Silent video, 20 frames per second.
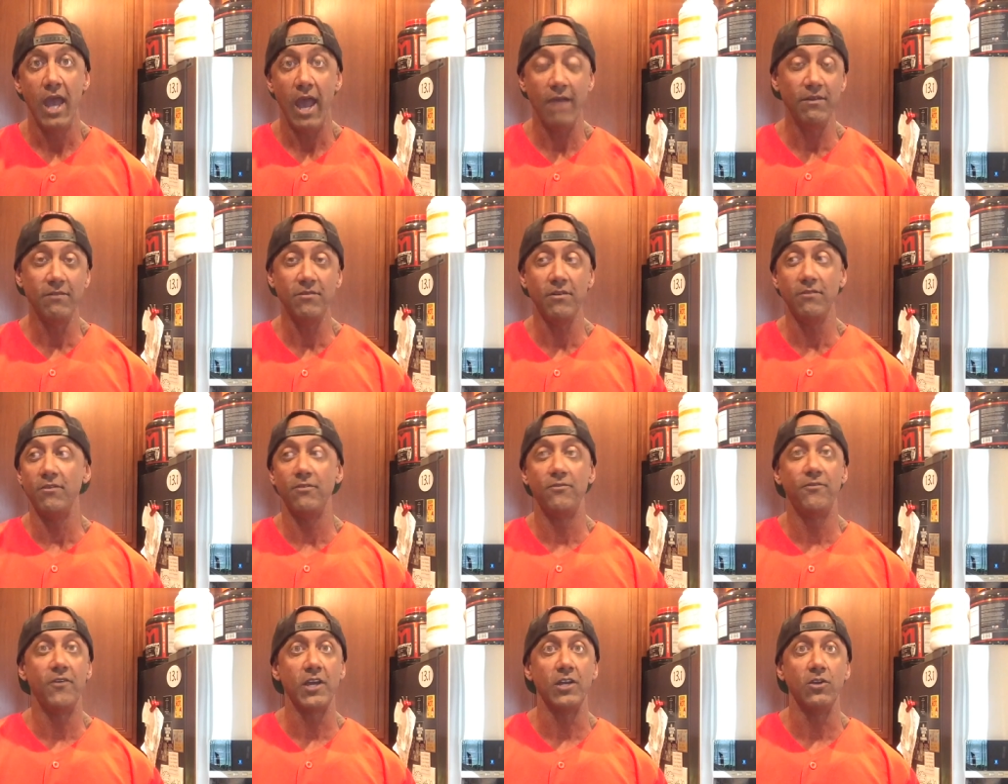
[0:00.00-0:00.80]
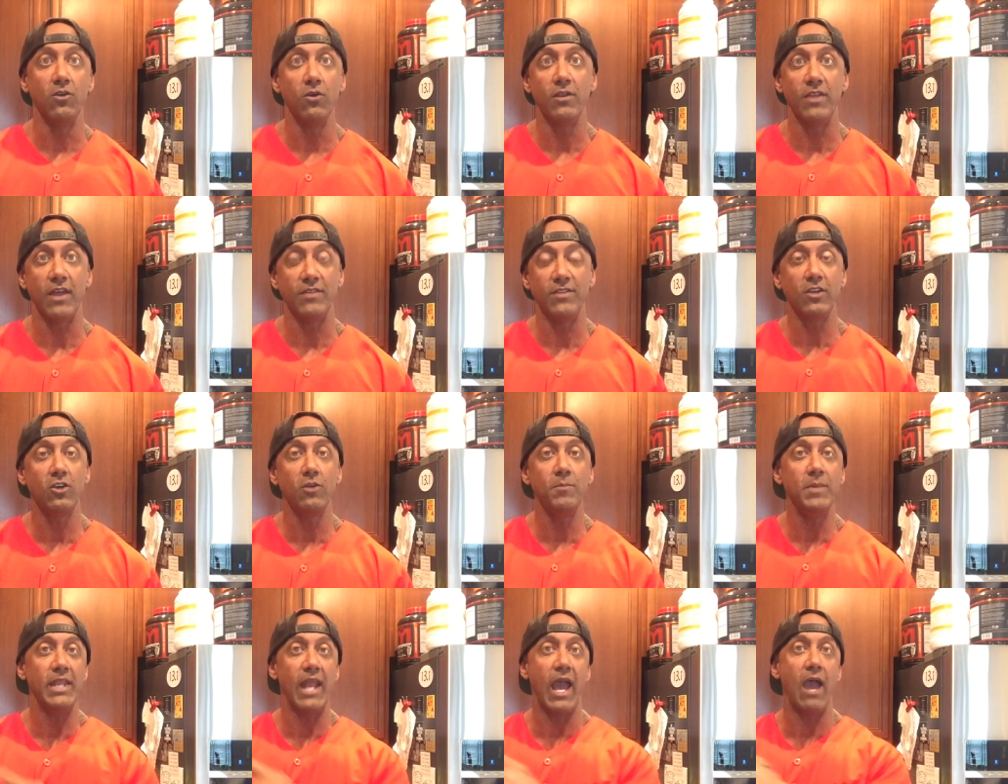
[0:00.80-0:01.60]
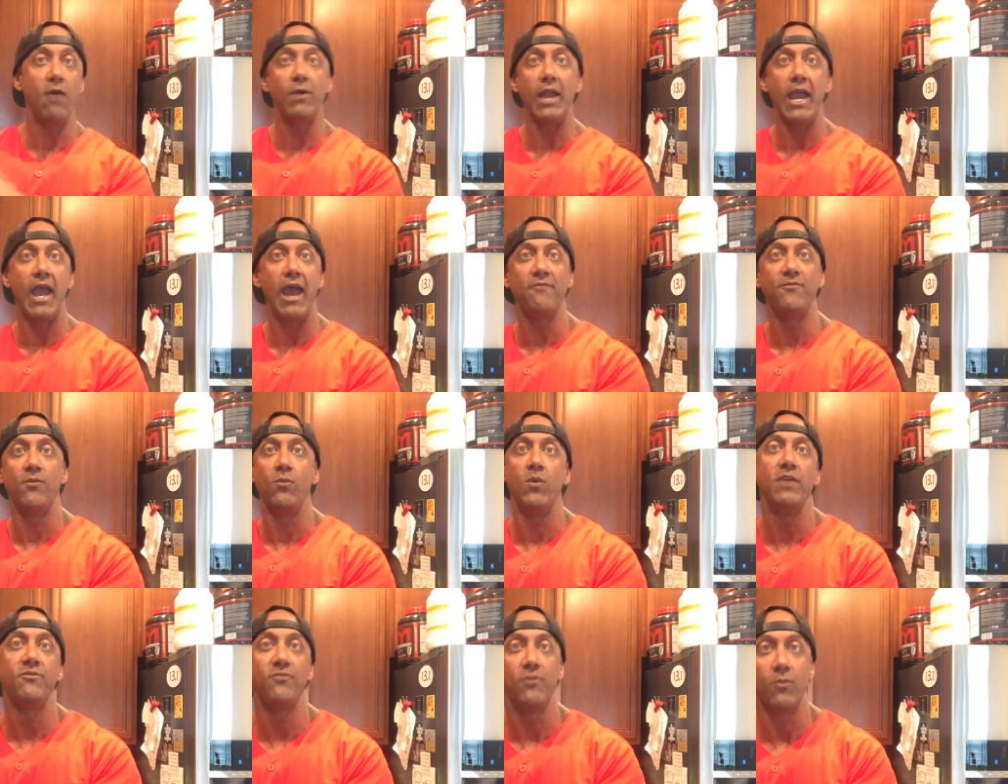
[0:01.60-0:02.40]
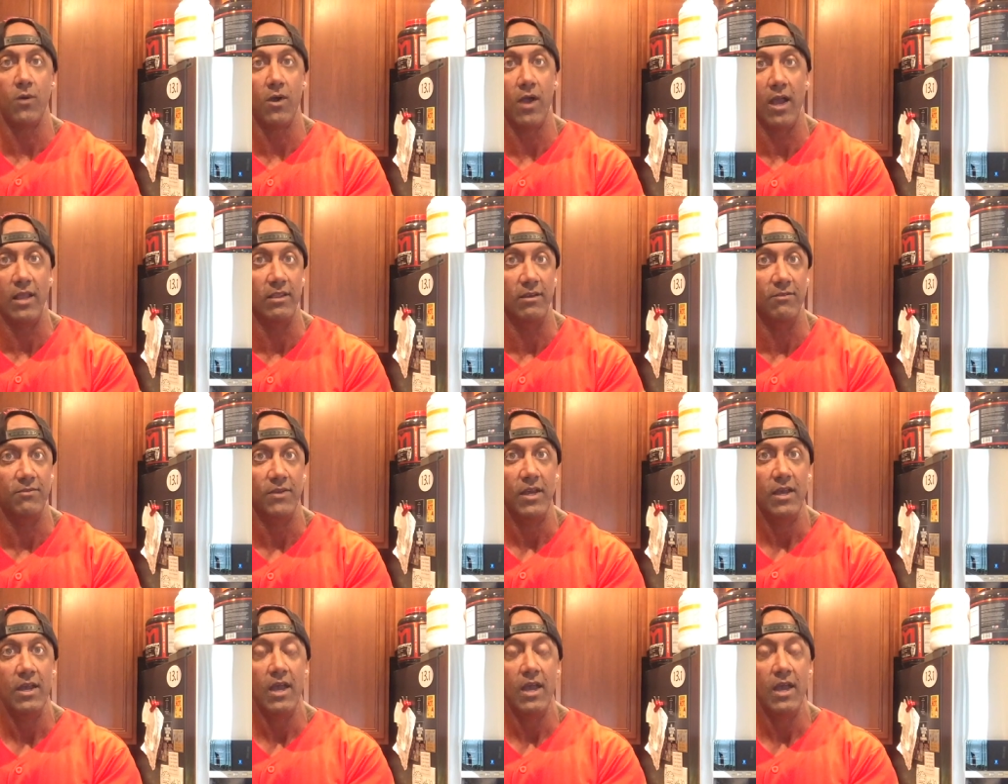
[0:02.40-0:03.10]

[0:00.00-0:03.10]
I've never even fucking heard of that. That could be an hour and a half away from where I live.